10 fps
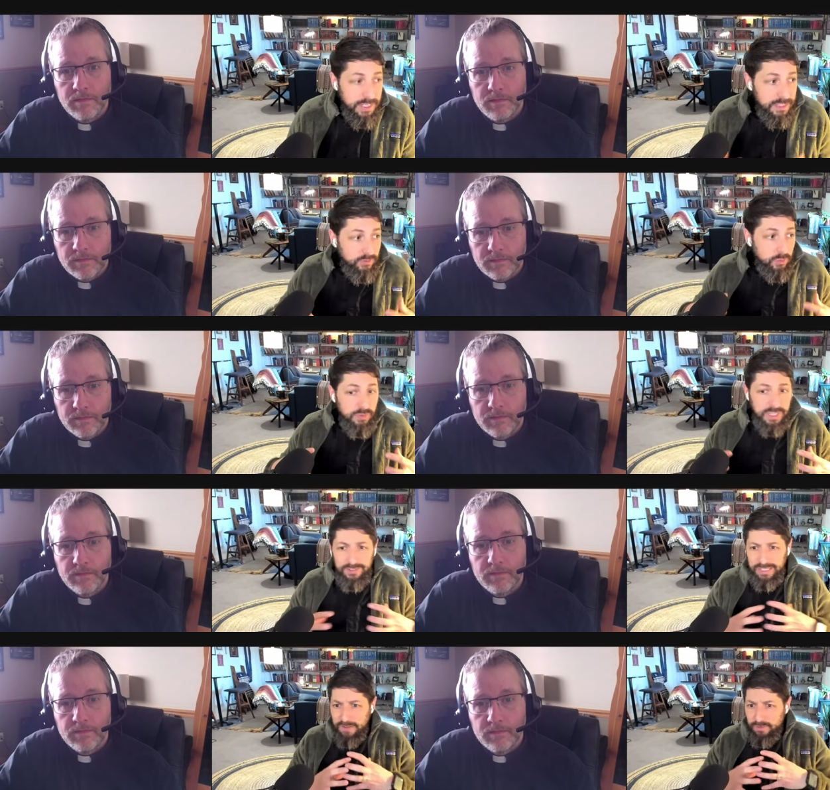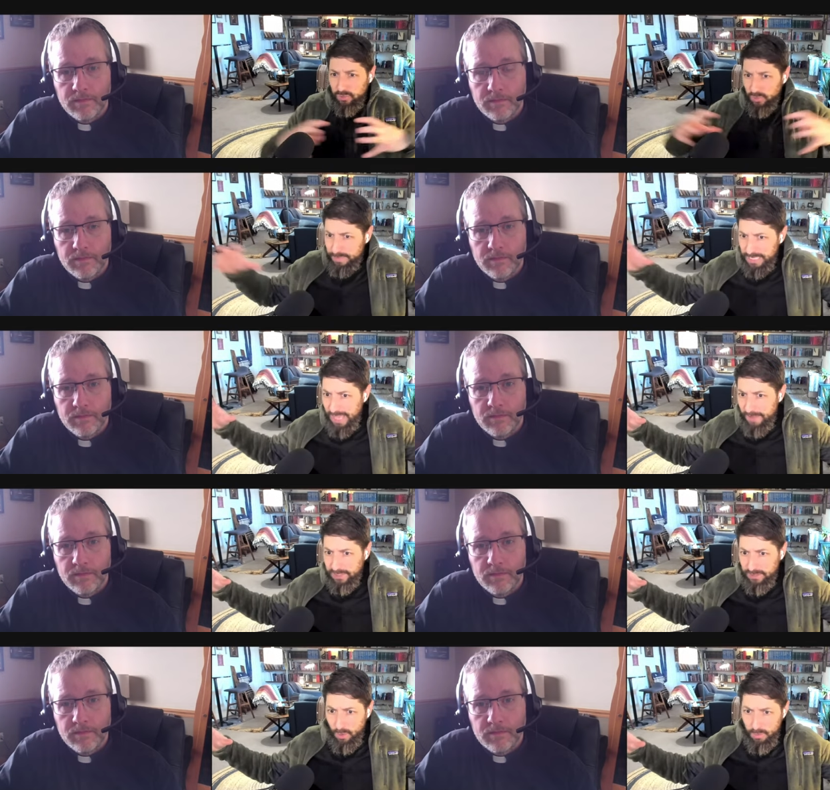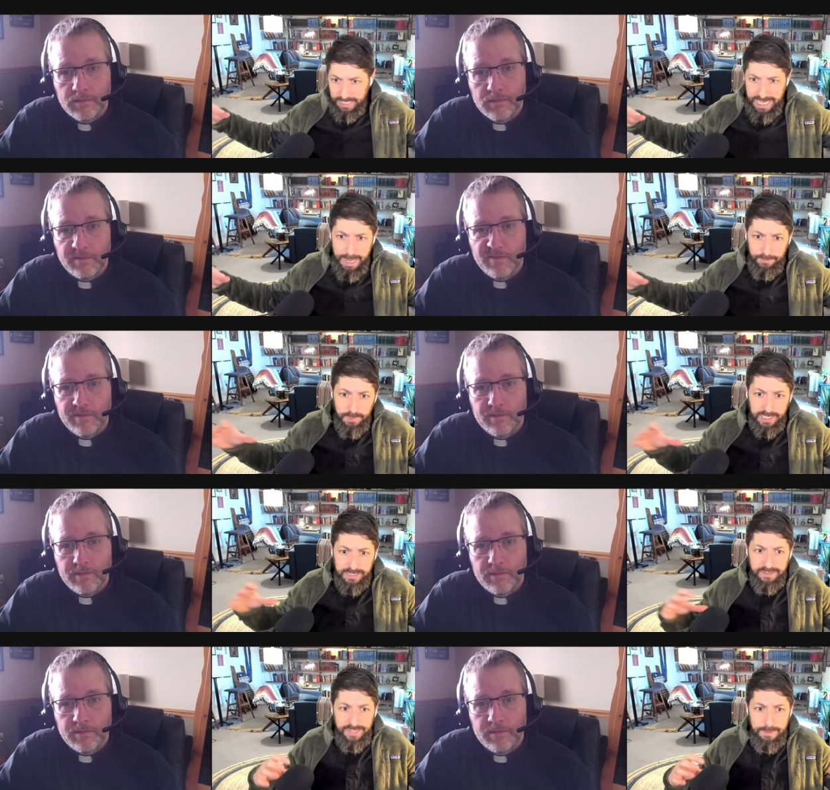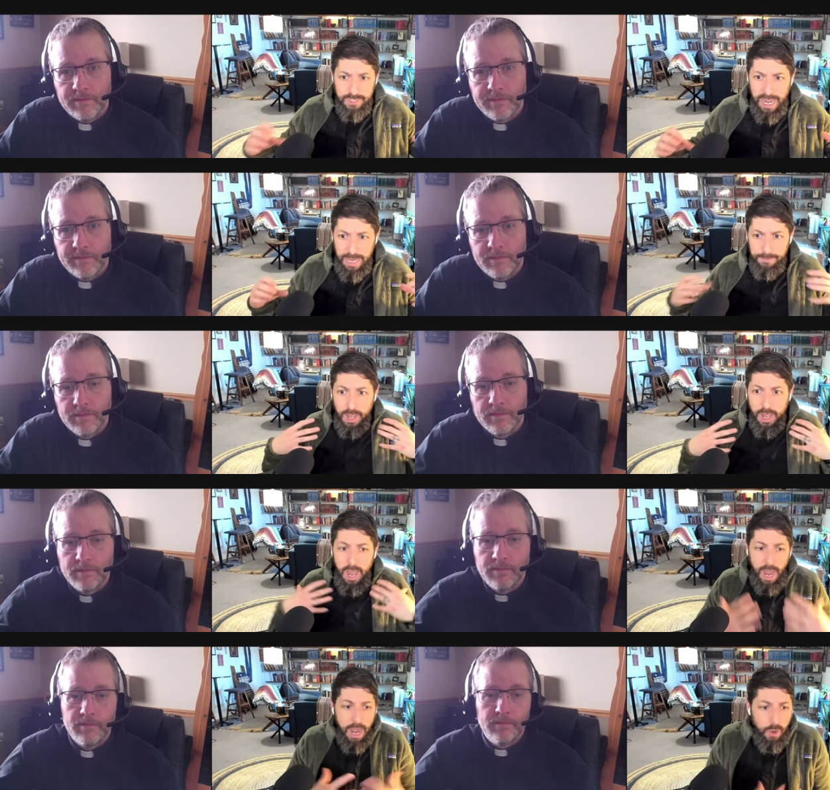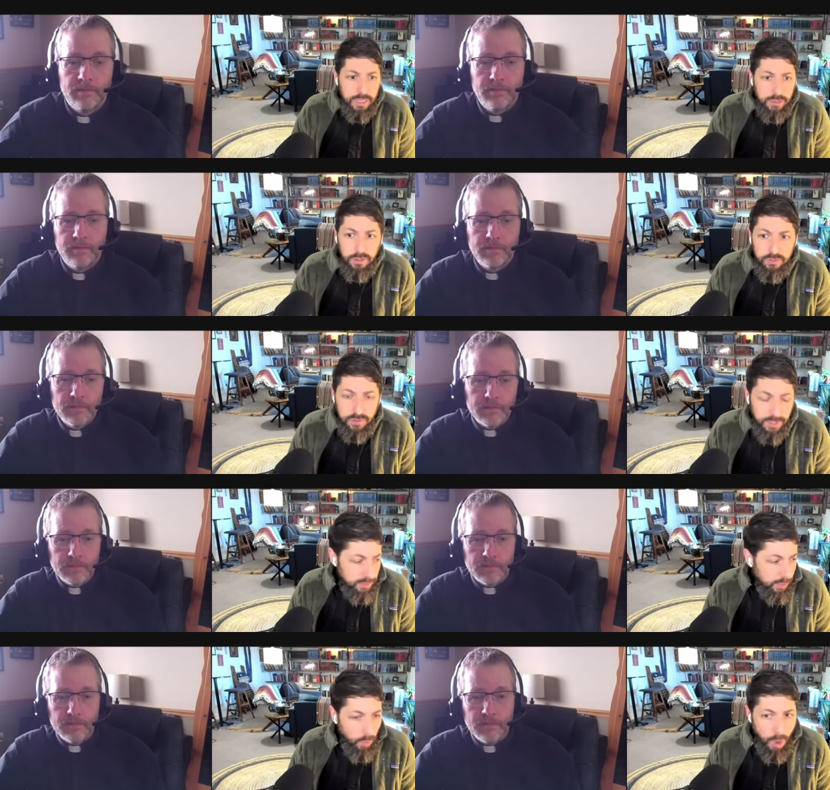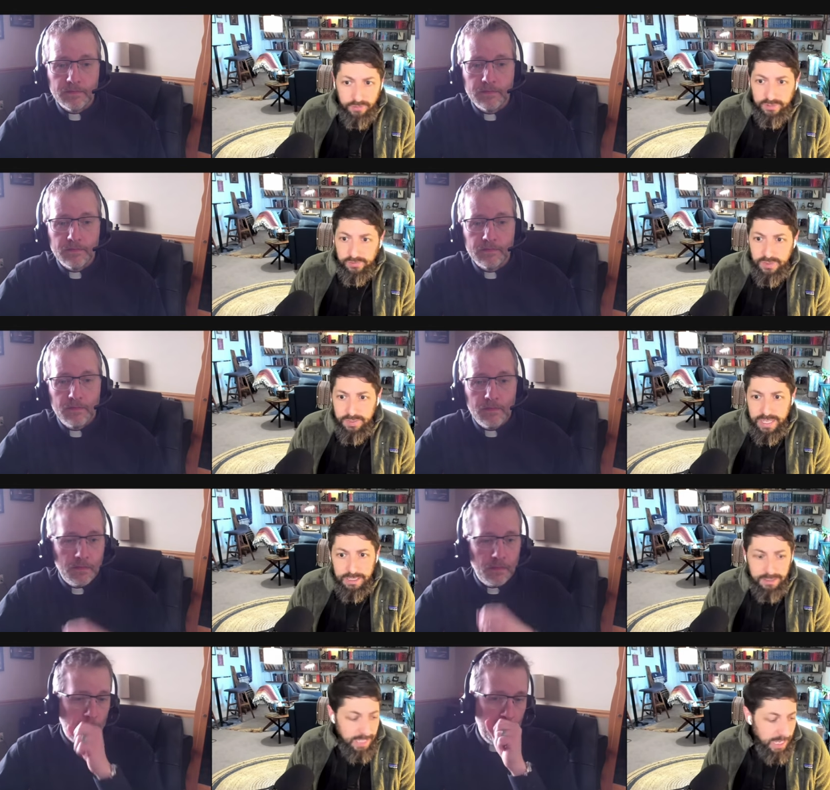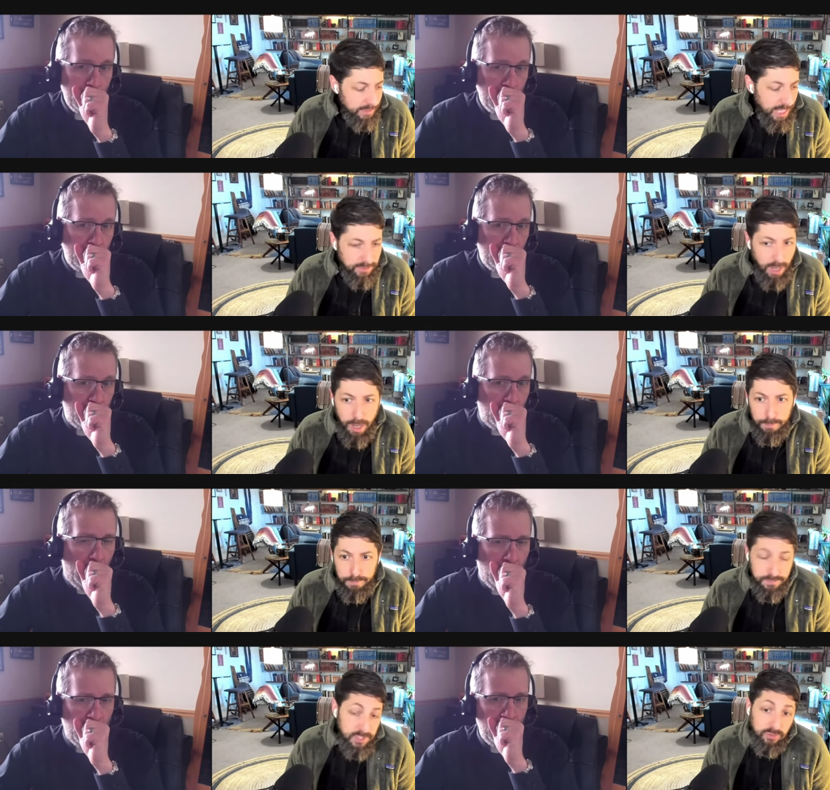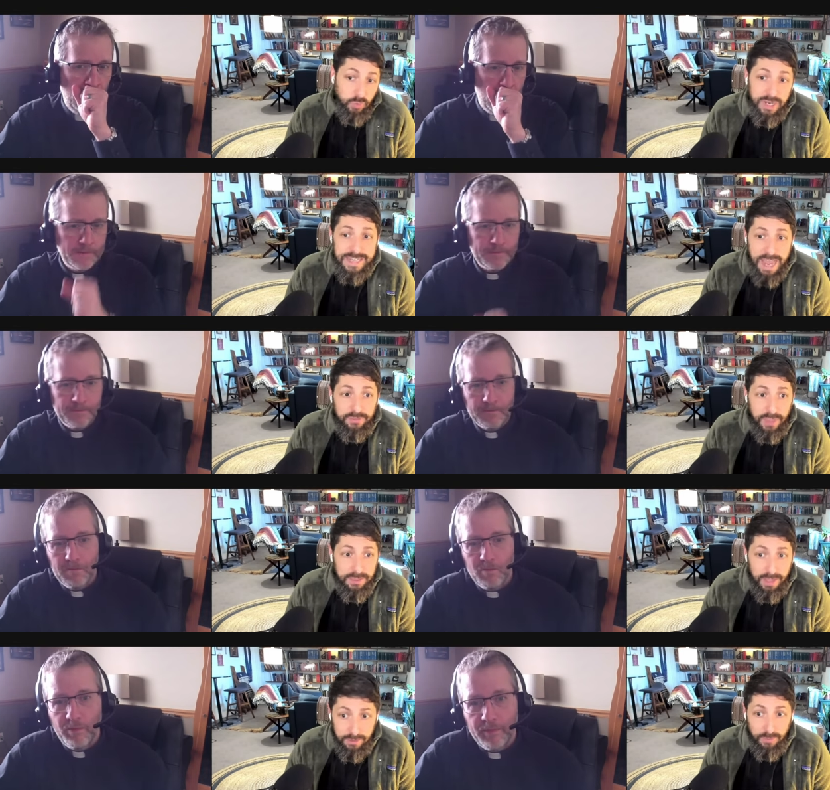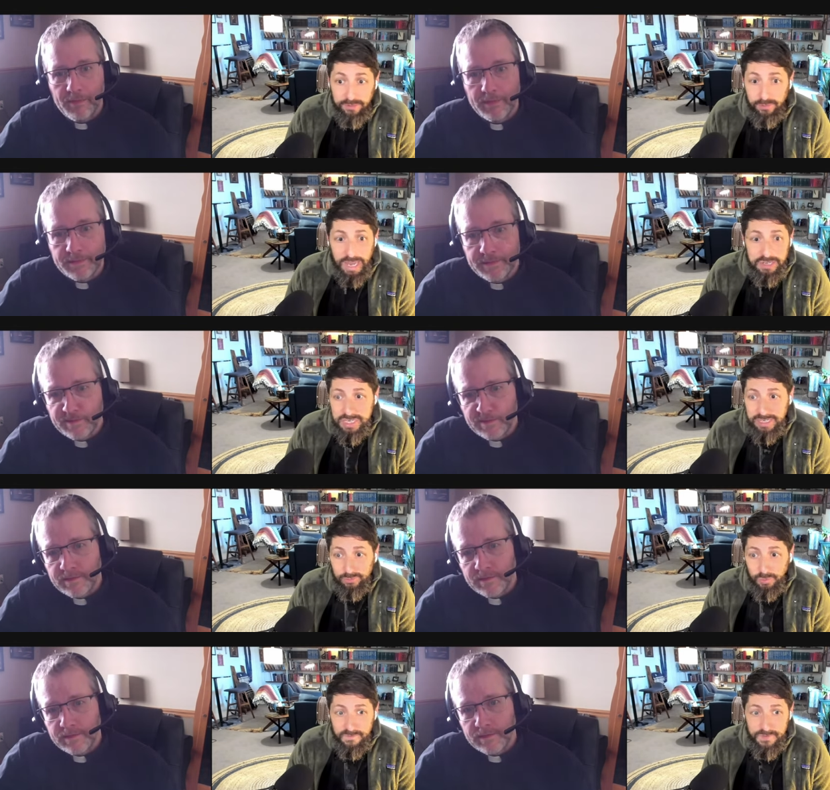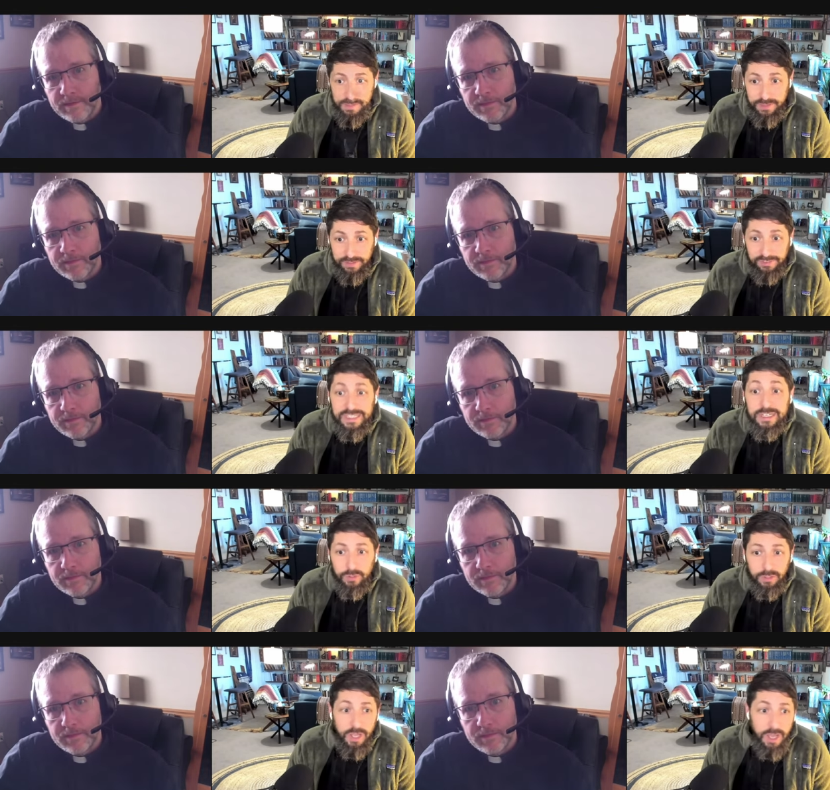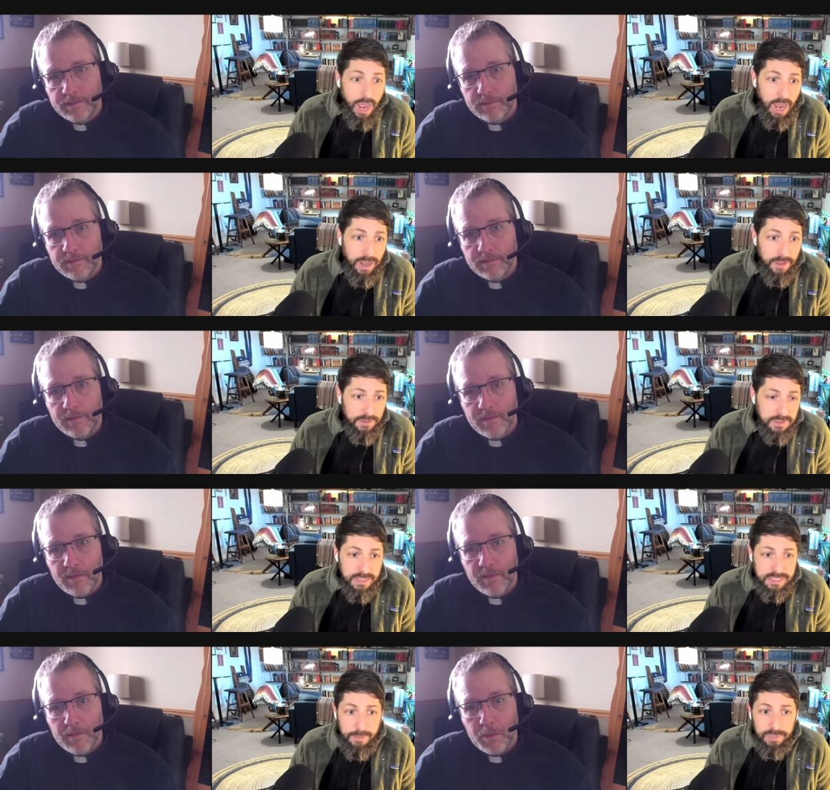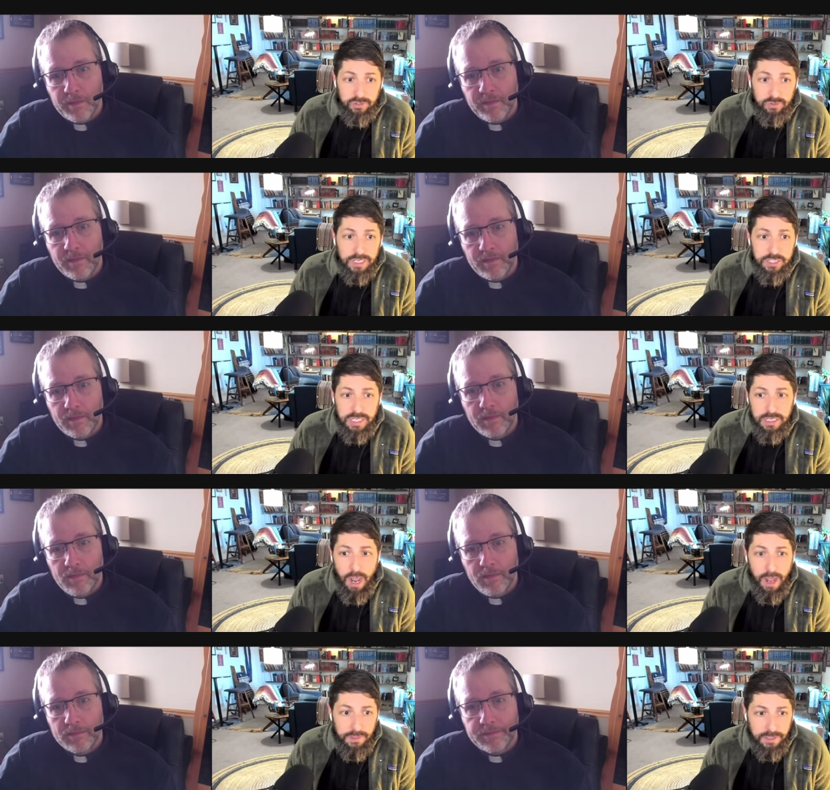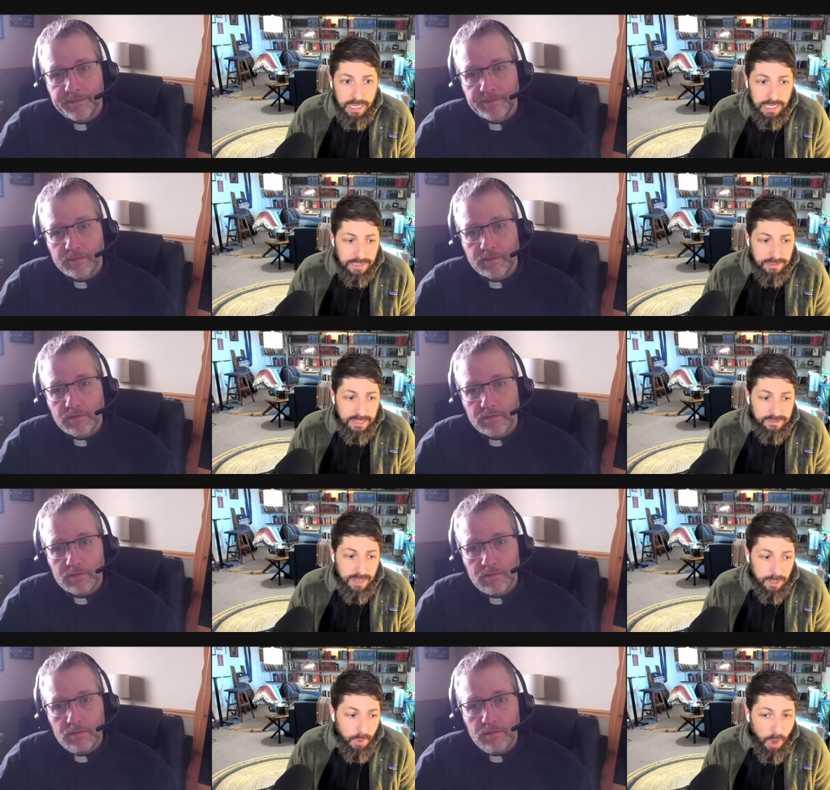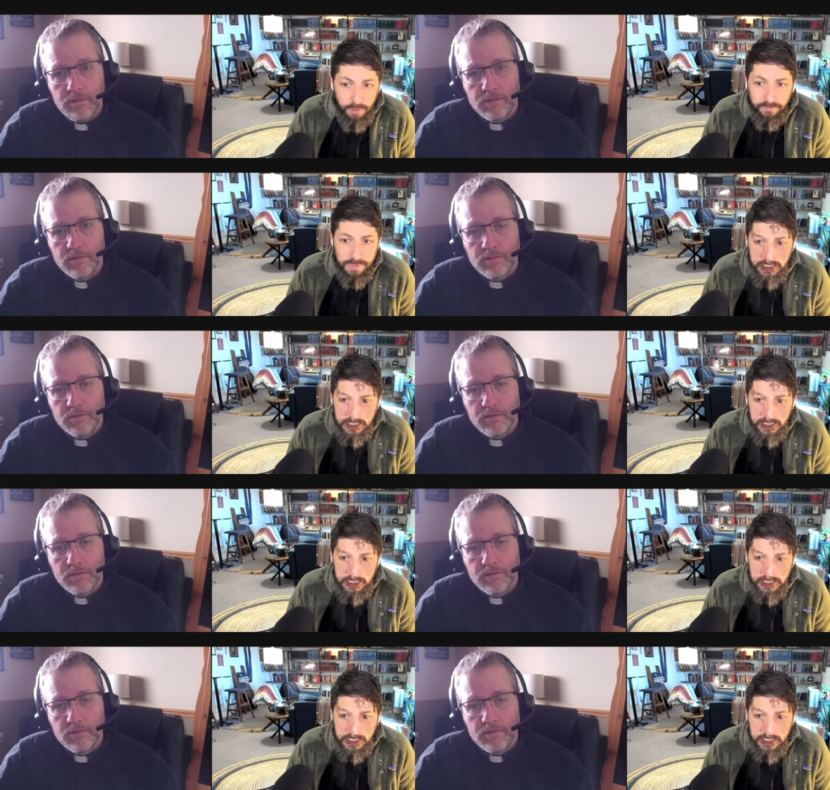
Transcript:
Speaker 1: these two things can never sort of be left in their own camps. But at the same time, uh, we look to the, the cross as the thing that that uh, destroy death, and and the resurrection is sort of the the seal, uh, the the demonstration. Uh, the, it it's not apart from the